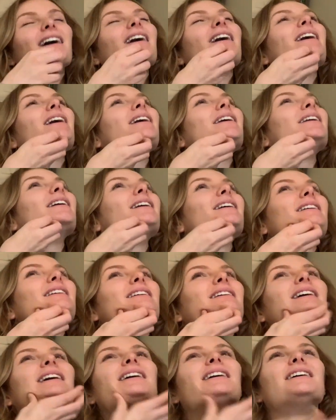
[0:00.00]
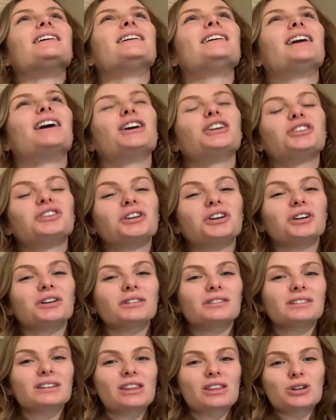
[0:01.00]
and
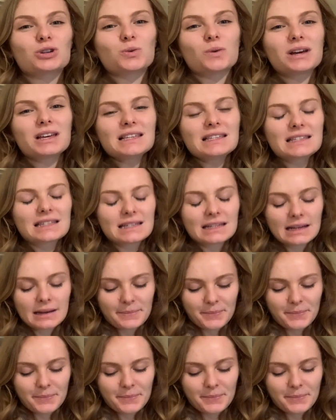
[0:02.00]
uncurled the twist.